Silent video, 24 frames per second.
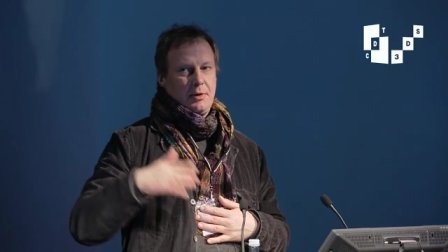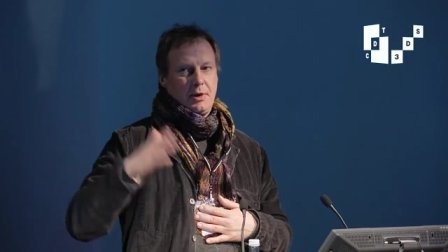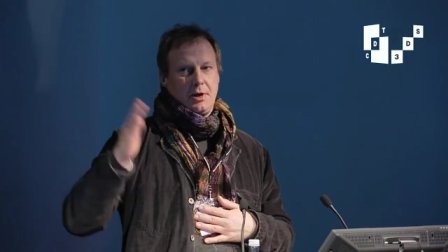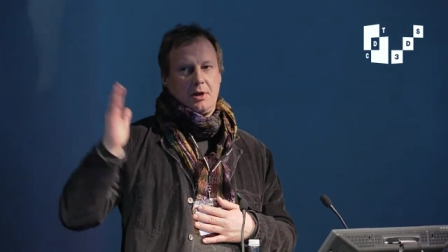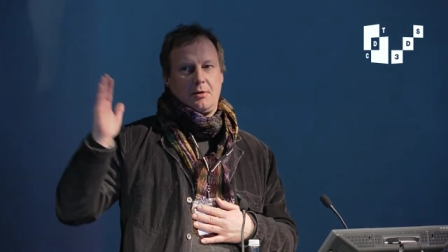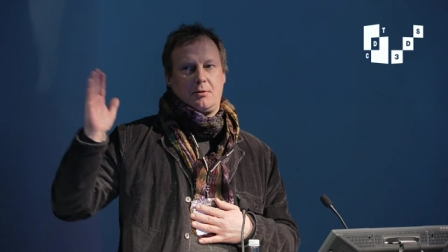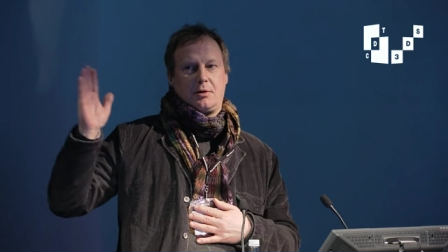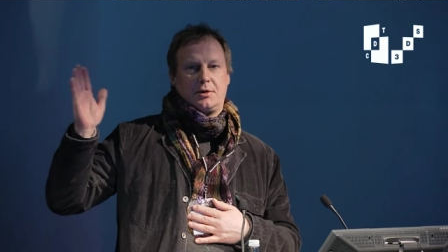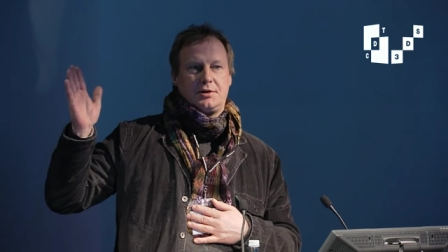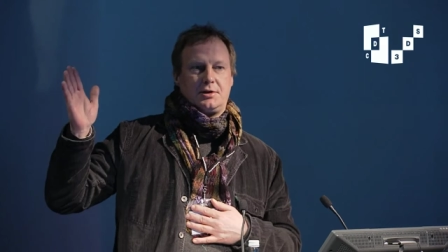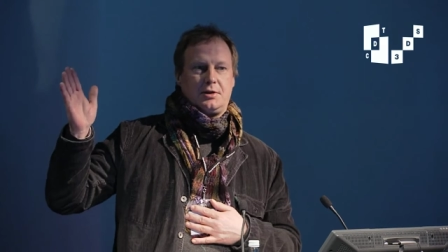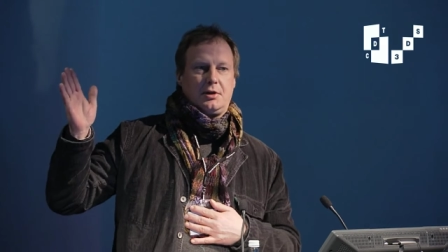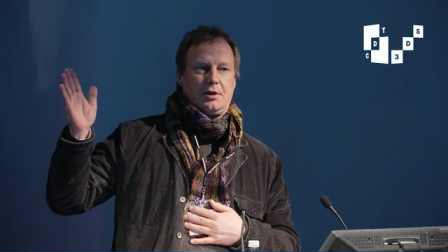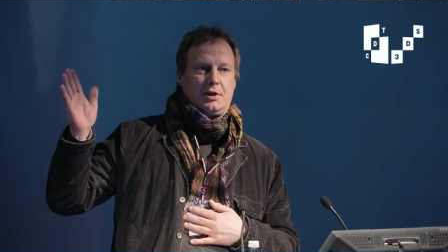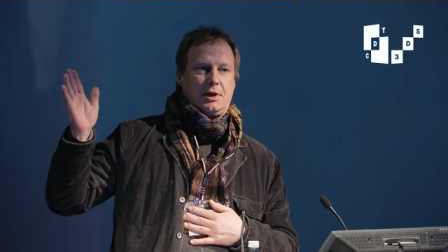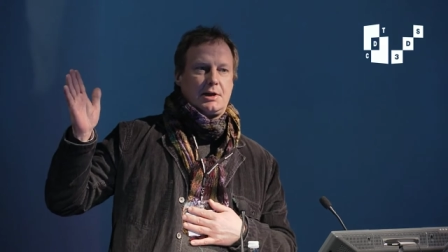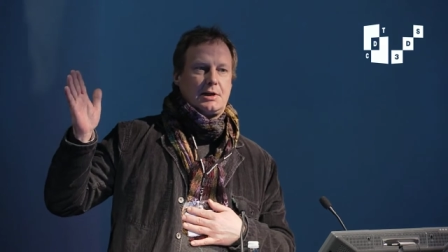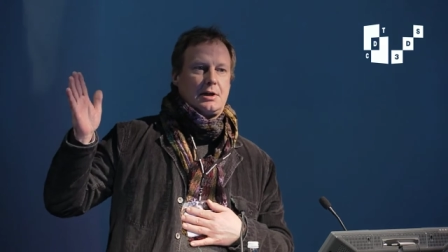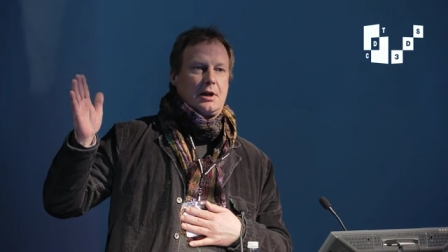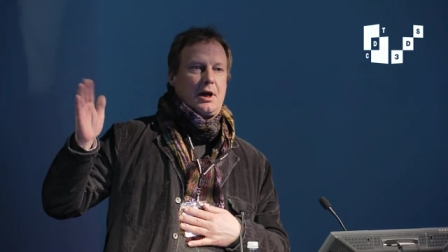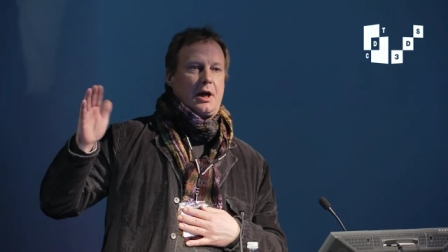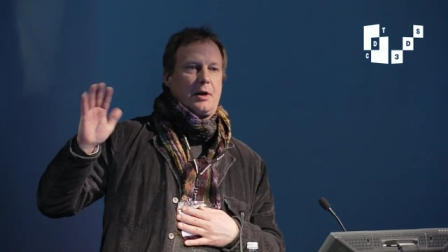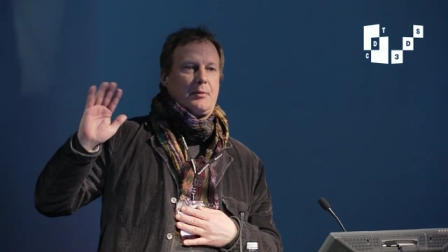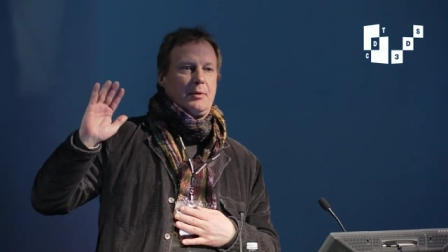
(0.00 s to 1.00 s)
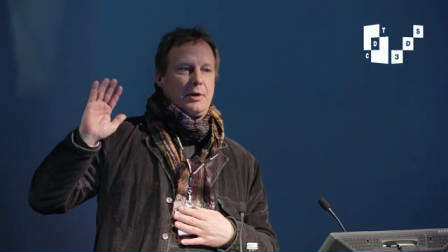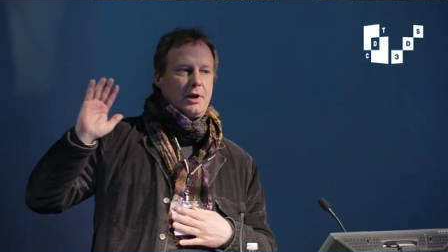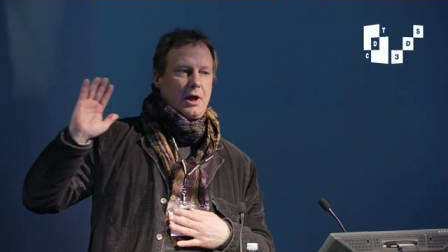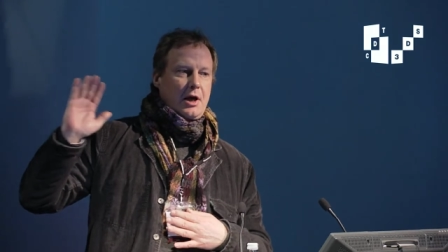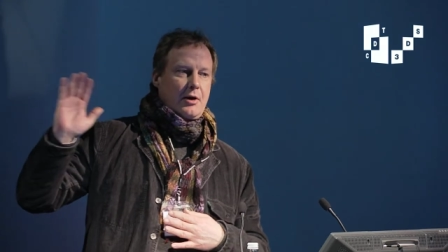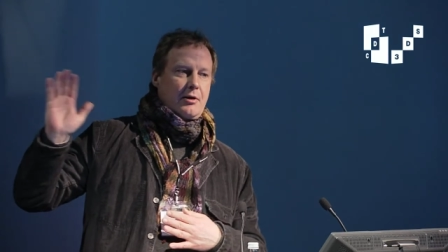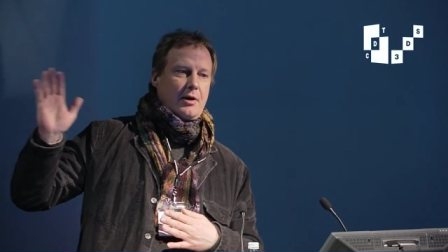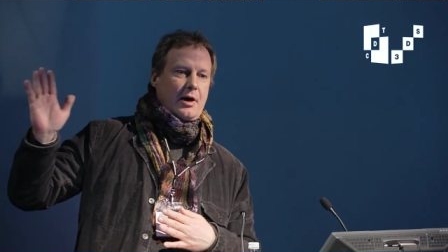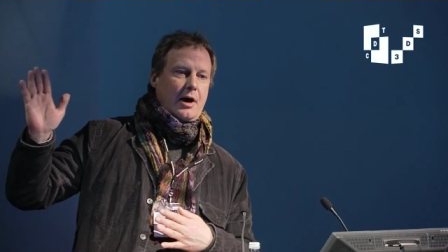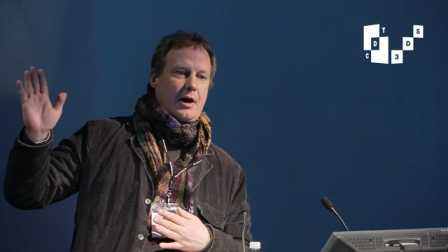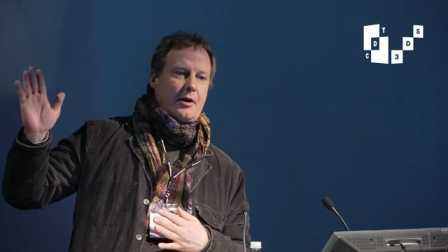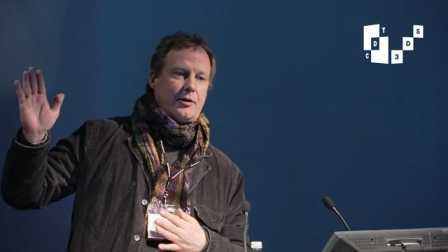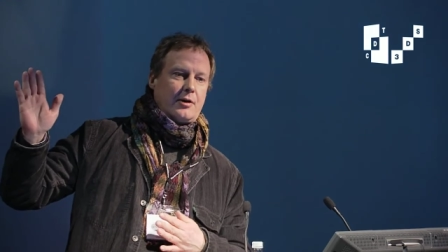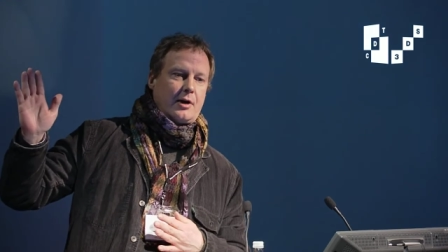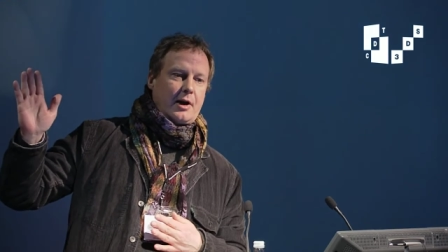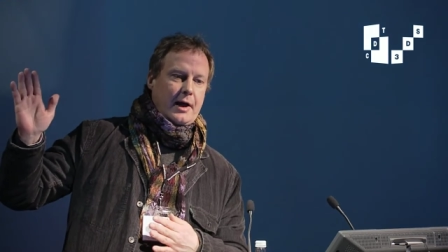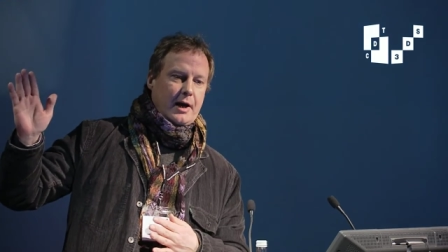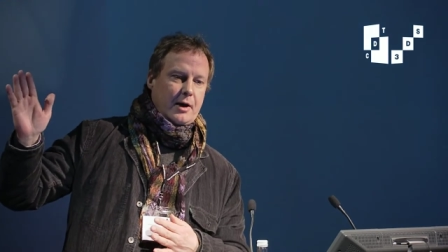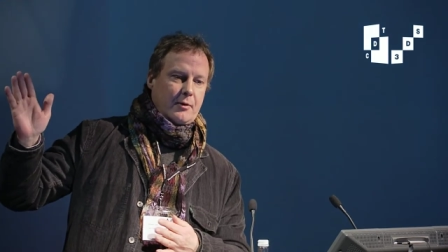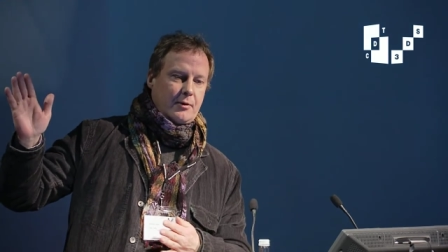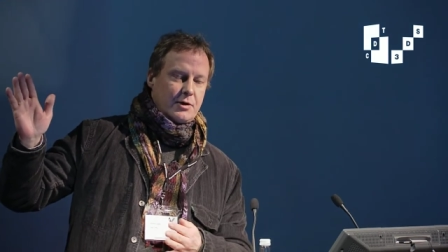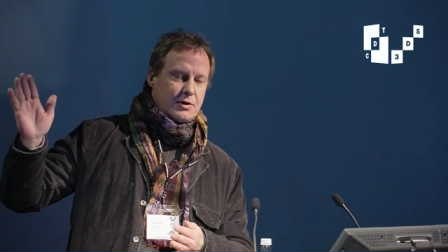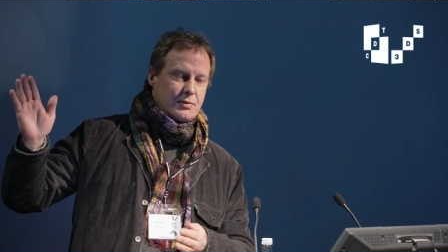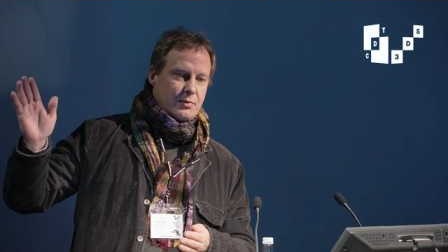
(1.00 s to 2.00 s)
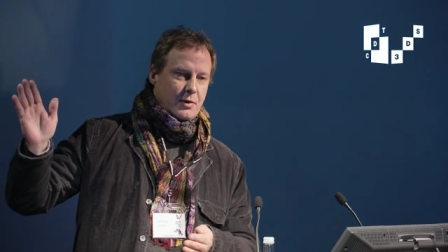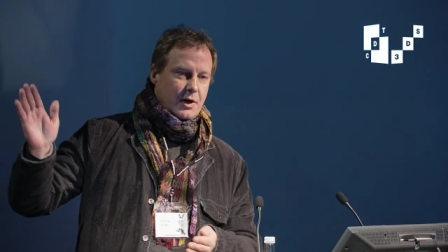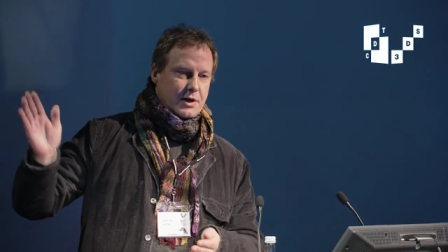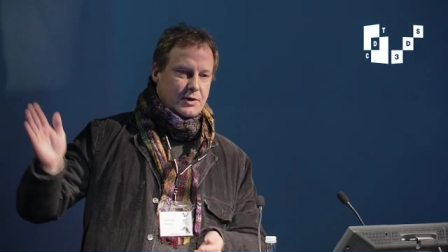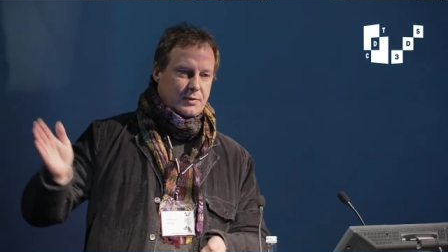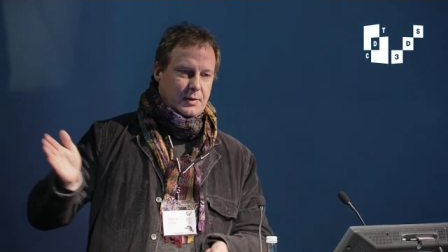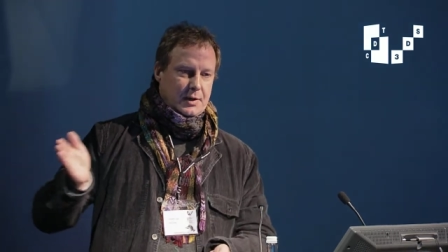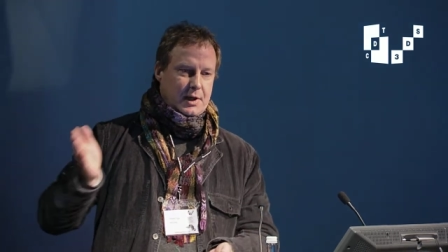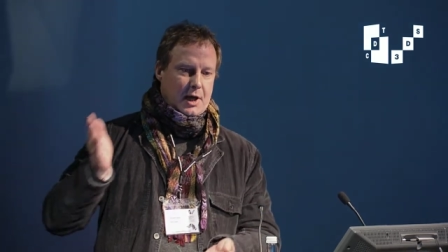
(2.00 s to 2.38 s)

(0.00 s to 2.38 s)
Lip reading: We know what 2D is like, we know how the language works,